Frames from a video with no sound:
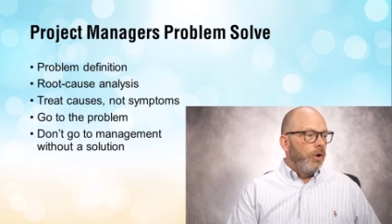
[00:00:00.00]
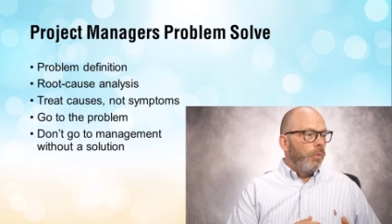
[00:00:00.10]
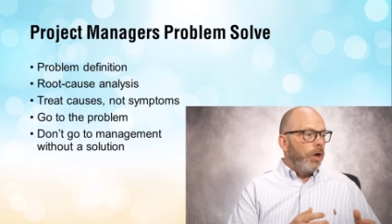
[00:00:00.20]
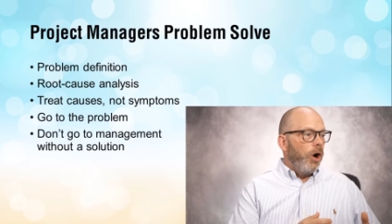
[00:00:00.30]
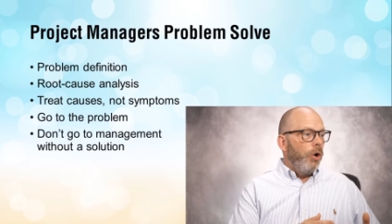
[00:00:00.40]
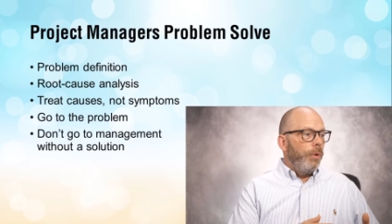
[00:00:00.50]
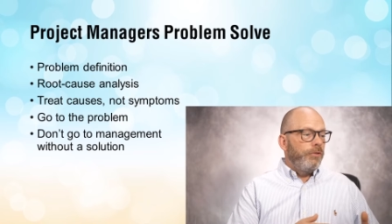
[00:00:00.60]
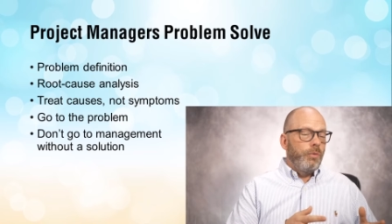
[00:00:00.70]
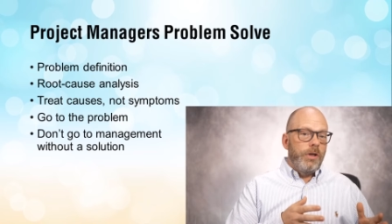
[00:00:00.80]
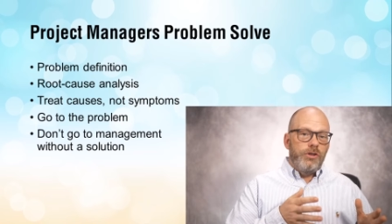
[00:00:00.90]
We
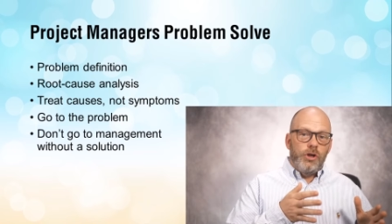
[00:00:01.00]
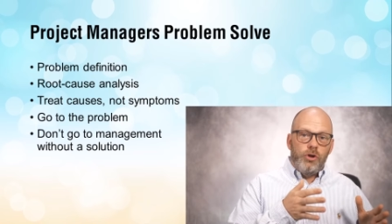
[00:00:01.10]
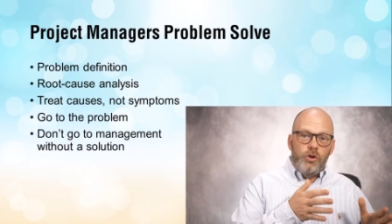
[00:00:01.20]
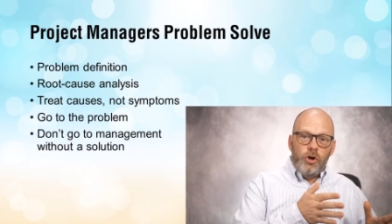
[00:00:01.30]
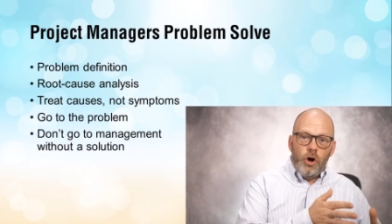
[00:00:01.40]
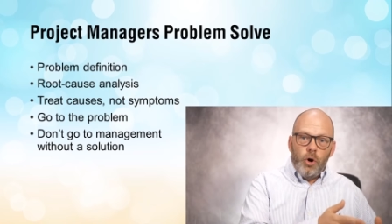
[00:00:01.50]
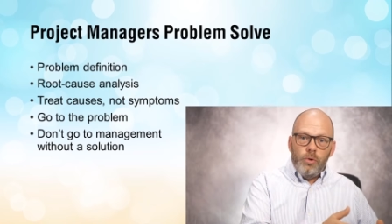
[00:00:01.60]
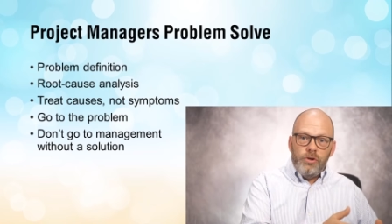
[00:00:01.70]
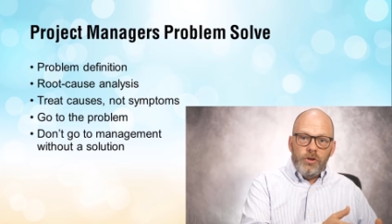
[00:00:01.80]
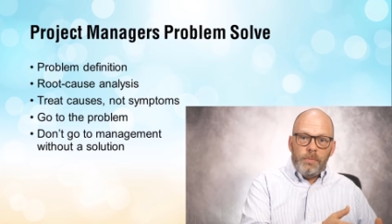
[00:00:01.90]
always want to go
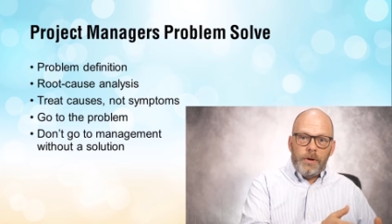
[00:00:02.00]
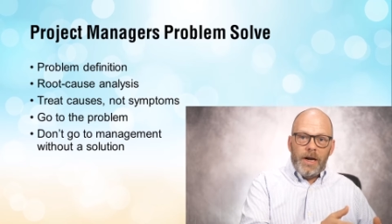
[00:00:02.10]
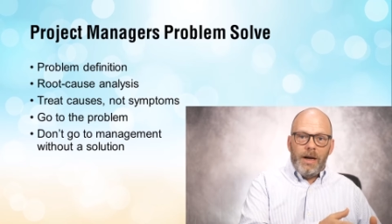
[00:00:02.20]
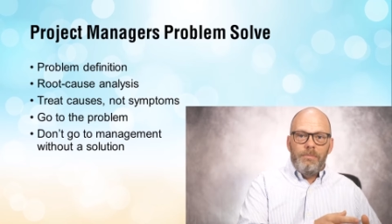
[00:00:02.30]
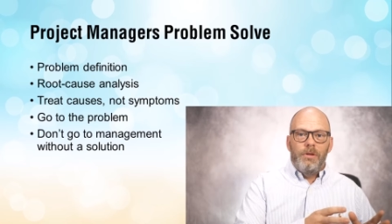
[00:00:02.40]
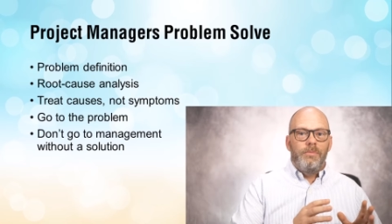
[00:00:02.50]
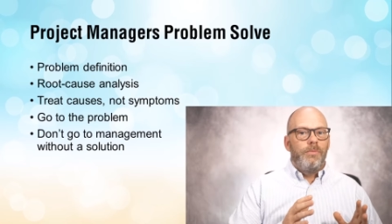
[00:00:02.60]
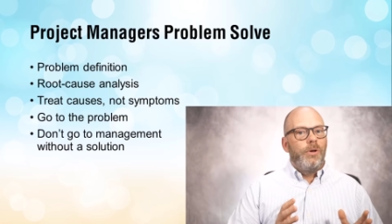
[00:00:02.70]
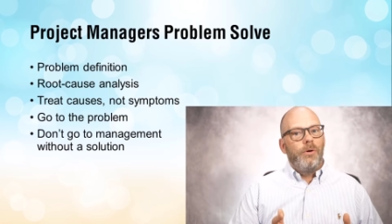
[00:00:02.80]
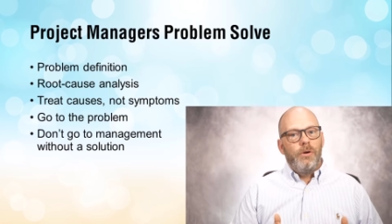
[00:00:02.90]
to the problem.
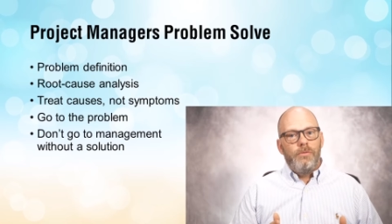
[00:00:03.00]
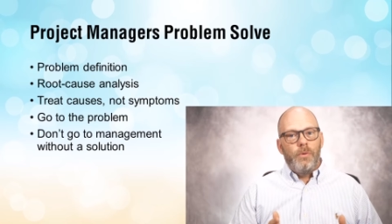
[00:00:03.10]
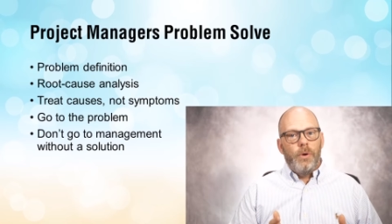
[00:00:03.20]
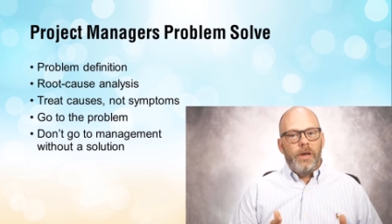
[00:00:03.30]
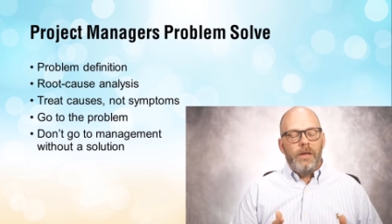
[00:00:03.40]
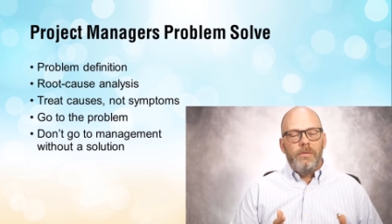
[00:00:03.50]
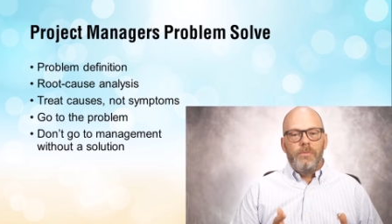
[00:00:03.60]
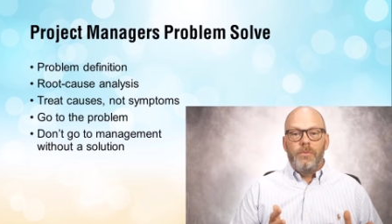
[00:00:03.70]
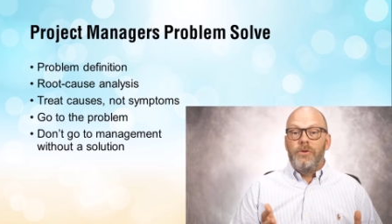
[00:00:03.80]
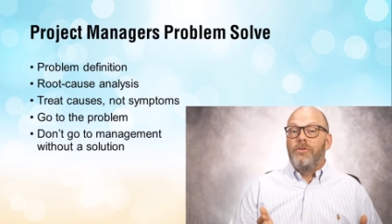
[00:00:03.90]
We don't avoid it.
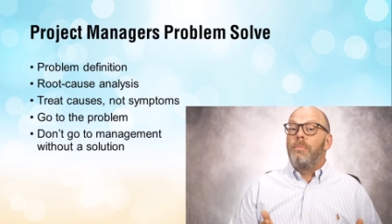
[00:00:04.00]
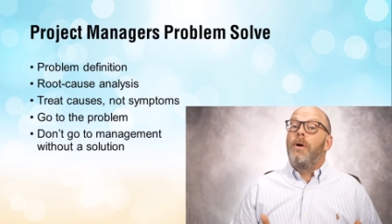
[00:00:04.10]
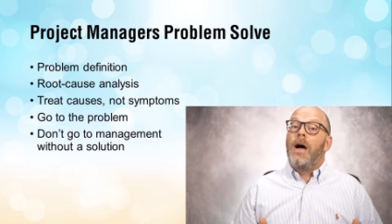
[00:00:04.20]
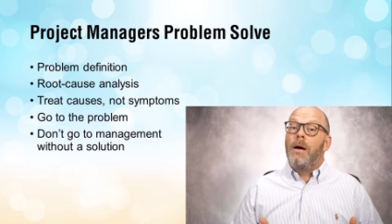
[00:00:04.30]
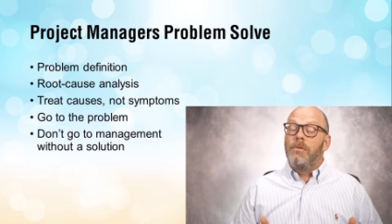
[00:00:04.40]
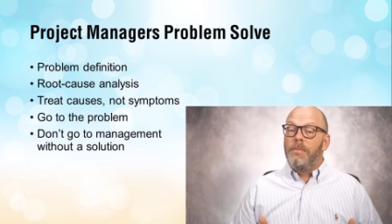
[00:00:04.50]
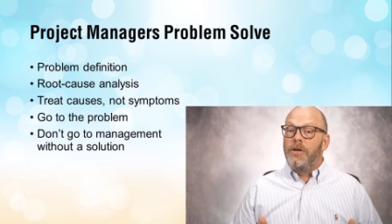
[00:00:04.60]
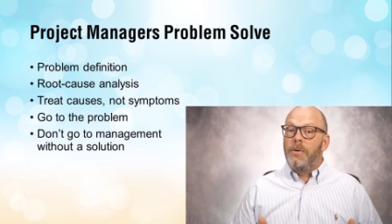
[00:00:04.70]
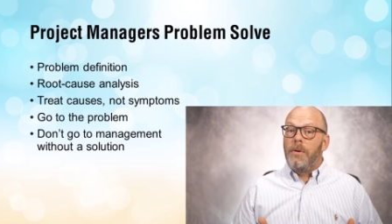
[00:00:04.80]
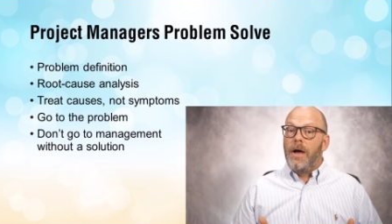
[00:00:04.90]
When there's a problem in
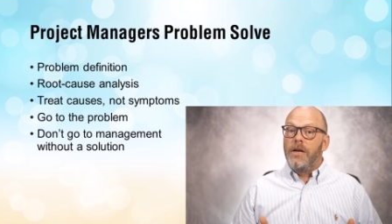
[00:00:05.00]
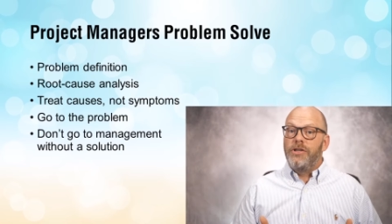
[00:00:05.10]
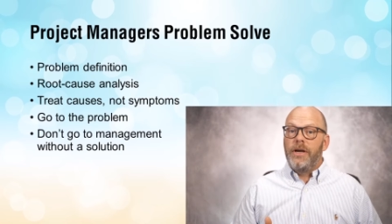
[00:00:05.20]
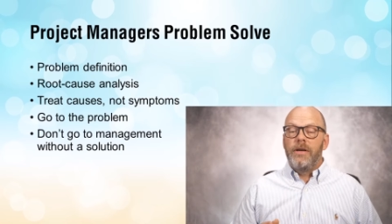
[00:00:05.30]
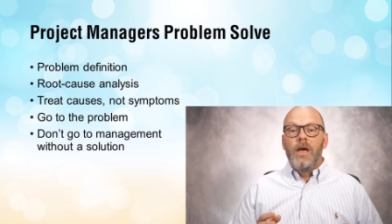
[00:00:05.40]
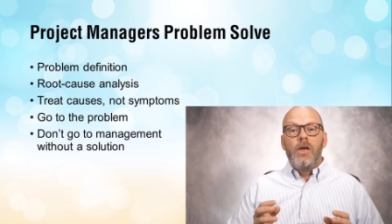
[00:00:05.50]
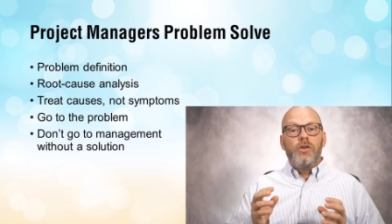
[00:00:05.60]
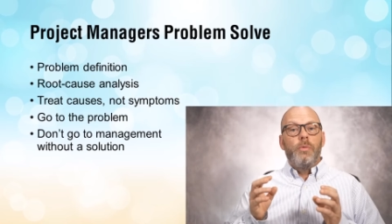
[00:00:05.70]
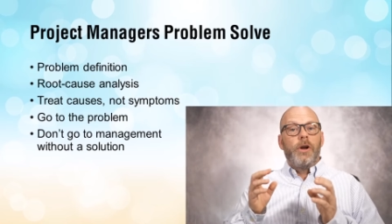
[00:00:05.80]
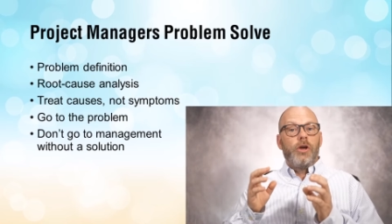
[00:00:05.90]
your project,
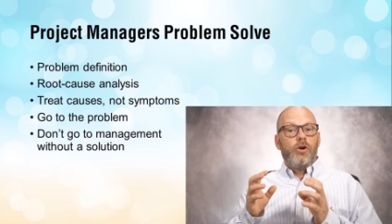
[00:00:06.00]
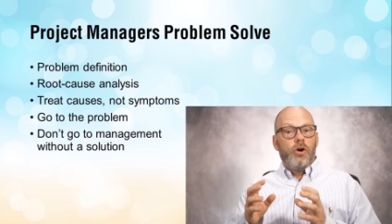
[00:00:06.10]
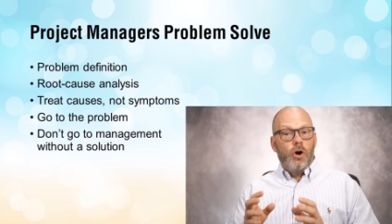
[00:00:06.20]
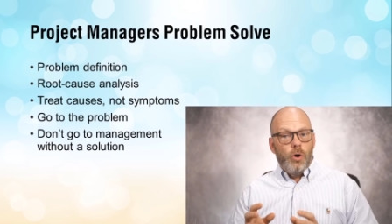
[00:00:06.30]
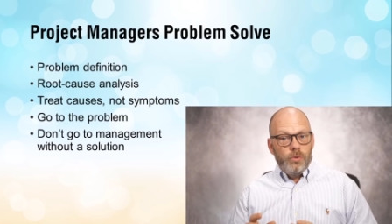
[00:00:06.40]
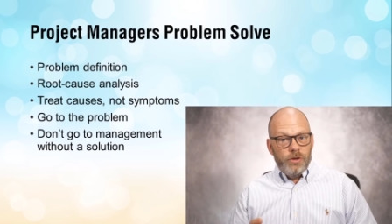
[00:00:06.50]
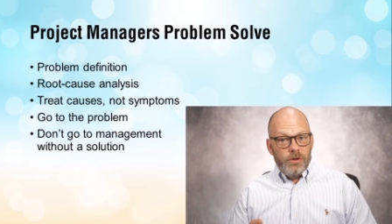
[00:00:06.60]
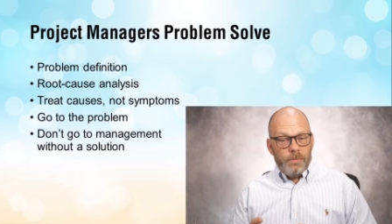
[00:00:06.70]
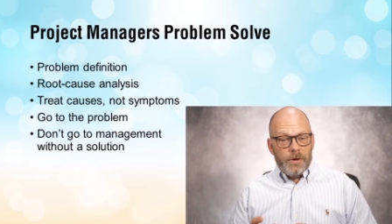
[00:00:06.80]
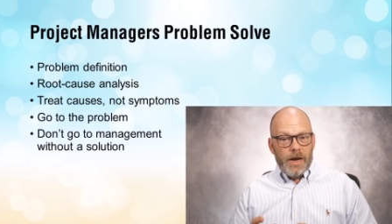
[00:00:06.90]
you want to go to
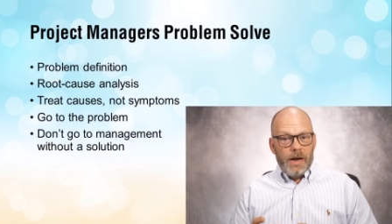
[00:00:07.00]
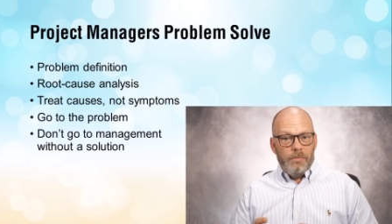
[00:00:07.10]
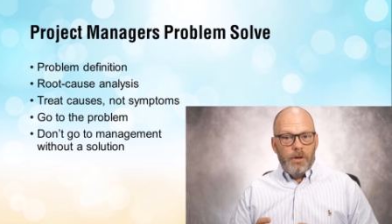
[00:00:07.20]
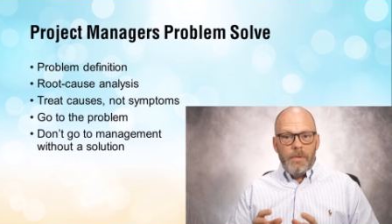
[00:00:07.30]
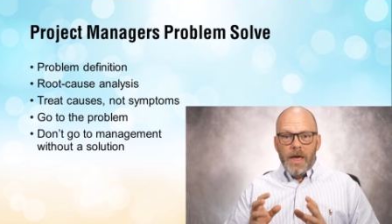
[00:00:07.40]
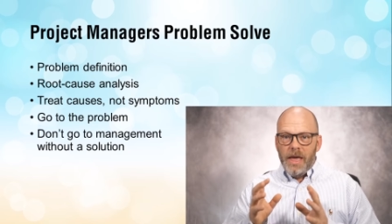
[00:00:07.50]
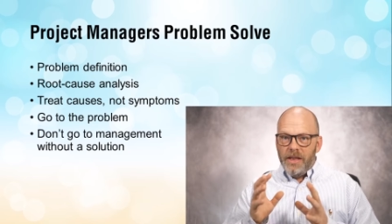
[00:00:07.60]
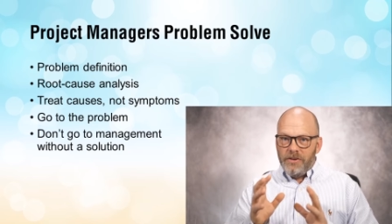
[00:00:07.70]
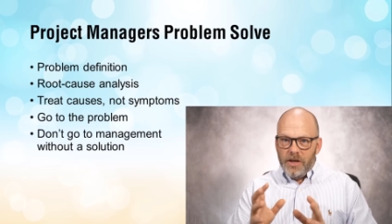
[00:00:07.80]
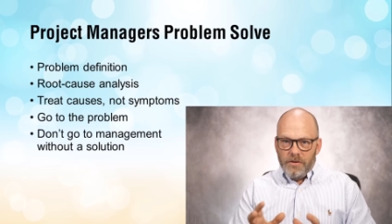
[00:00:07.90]
the problem
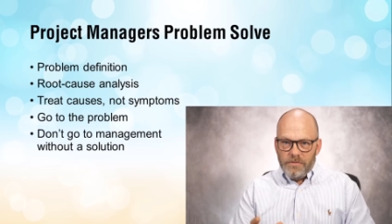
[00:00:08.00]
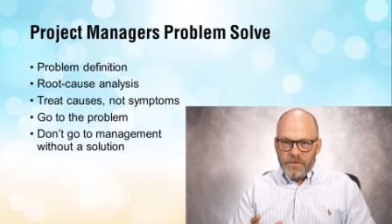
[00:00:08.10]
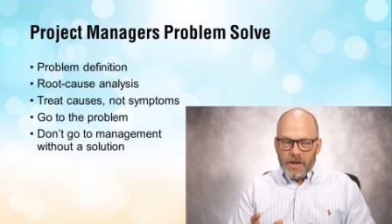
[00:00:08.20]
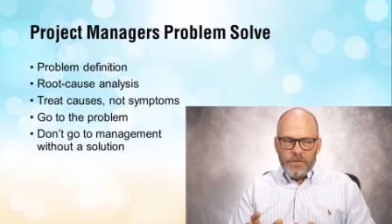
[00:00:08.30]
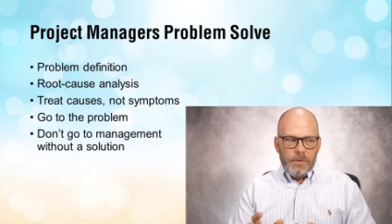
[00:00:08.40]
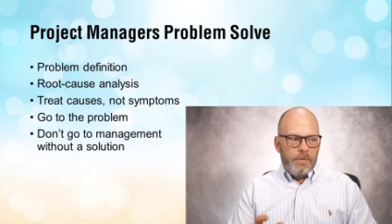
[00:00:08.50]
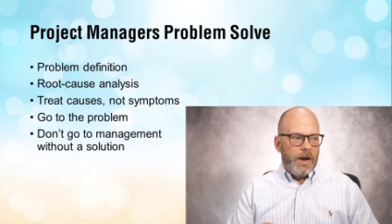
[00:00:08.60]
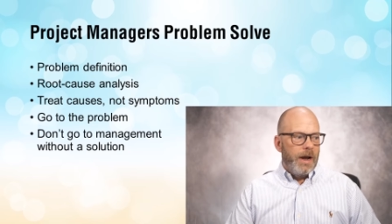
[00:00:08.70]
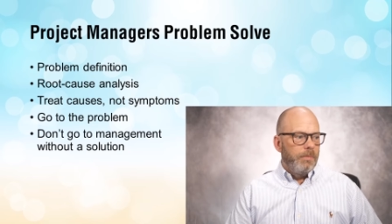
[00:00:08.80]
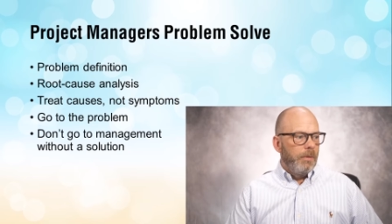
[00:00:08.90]
and confront the
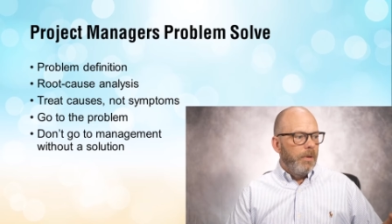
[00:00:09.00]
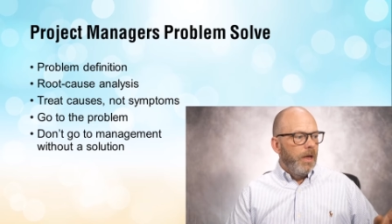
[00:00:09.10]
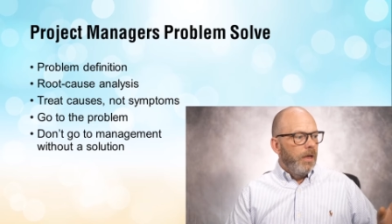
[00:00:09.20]
problem.